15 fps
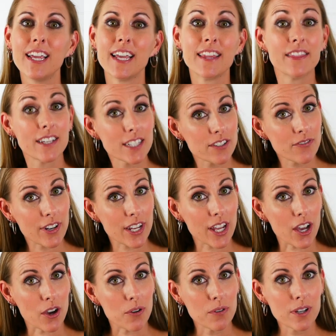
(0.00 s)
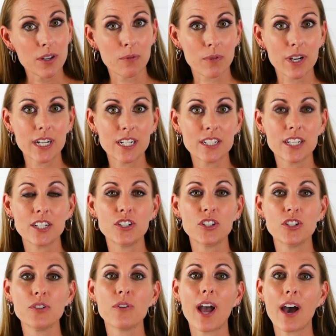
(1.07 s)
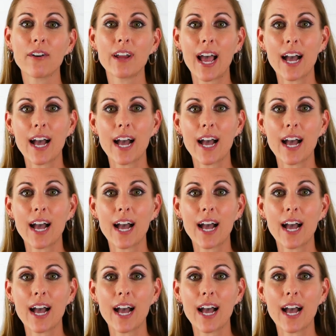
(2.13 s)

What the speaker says: In this video, we're going to teach you how to